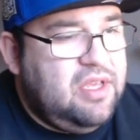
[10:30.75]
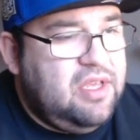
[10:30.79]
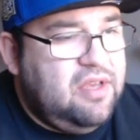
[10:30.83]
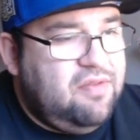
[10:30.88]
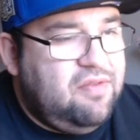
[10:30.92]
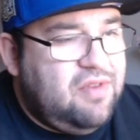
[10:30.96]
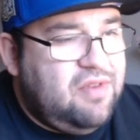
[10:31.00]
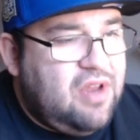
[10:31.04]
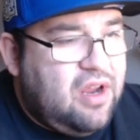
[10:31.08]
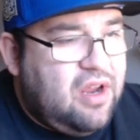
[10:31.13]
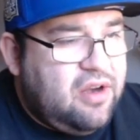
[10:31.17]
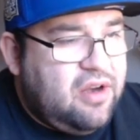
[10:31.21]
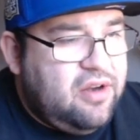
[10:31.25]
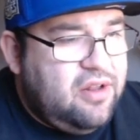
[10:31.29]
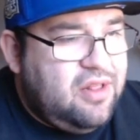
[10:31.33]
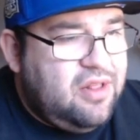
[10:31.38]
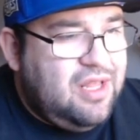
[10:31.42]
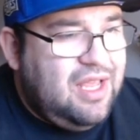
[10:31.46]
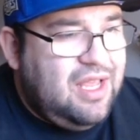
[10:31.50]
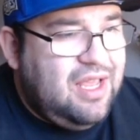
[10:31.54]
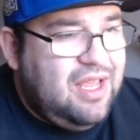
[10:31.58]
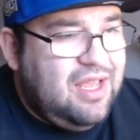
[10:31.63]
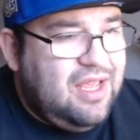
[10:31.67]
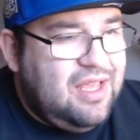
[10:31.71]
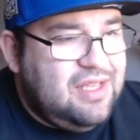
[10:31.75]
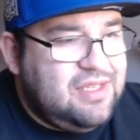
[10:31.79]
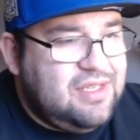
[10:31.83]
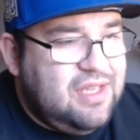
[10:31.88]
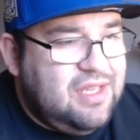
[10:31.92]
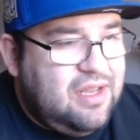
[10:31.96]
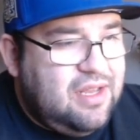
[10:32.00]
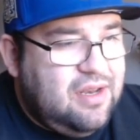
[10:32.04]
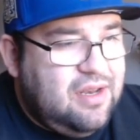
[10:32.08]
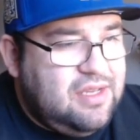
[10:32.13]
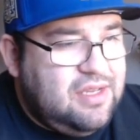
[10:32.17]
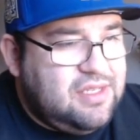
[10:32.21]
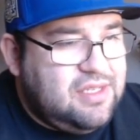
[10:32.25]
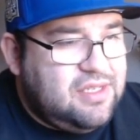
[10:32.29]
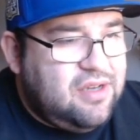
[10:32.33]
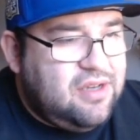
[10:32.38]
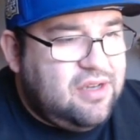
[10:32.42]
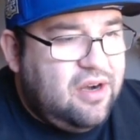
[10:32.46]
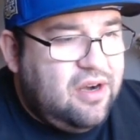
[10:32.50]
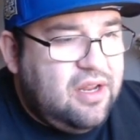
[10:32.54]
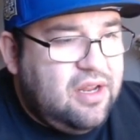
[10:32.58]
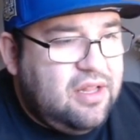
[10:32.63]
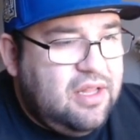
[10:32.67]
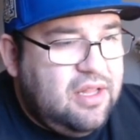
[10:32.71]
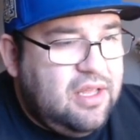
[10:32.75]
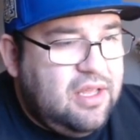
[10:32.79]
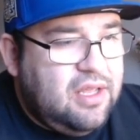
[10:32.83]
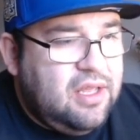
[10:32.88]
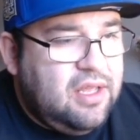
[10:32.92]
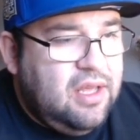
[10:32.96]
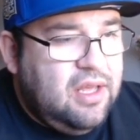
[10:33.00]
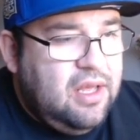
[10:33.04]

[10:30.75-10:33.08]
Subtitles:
If Dr. Thing is on his starting click,